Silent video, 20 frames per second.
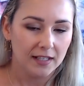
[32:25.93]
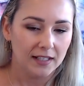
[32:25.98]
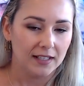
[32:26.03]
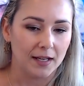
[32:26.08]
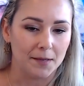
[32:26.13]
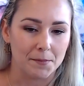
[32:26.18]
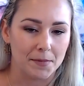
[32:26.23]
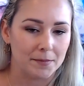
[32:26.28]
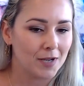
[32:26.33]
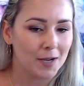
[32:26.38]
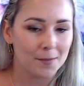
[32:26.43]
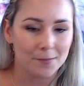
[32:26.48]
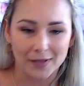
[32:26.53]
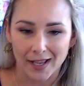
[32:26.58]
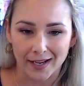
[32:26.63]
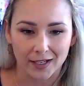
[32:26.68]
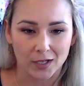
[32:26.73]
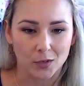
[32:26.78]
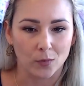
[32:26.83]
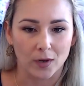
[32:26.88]
I'm not
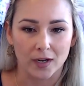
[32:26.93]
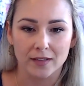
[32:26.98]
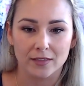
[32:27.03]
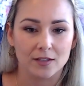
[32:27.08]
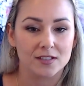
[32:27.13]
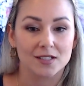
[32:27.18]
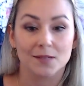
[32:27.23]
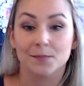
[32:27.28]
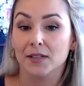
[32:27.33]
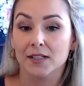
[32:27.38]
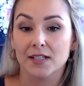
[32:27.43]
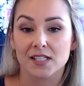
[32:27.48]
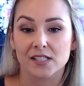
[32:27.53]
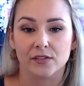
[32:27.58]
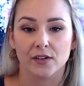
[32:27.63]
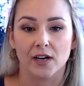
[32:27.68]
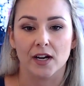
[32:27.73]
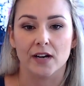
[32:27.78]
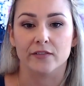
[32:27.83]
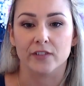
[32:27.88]
black and white. There's a place
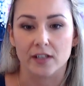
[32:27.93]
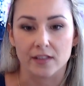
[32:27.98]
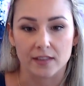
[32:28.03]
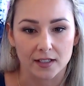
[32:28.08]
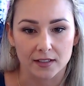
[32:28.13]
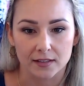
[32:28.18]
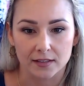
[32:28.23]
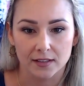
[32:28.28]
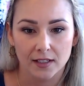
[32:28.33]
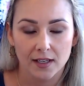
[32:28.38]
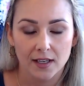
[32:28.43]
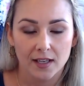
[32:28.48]
for everything.